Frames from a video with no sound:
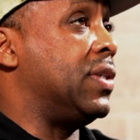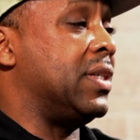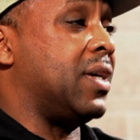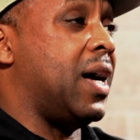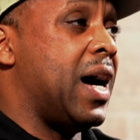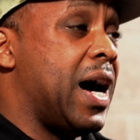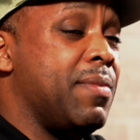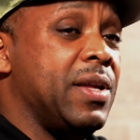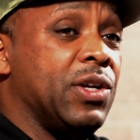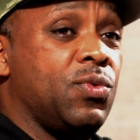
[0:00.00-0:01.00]
it's a
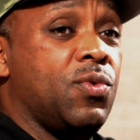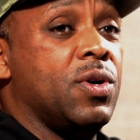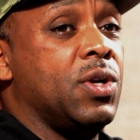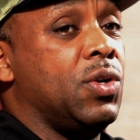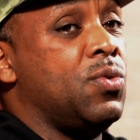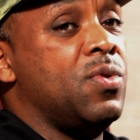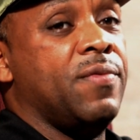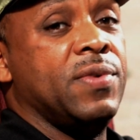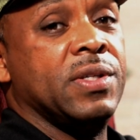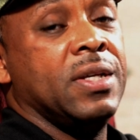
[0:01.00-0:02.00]
hobby that you wanted to do,
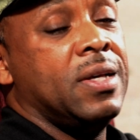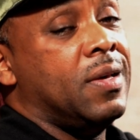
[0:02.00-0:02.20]
if it's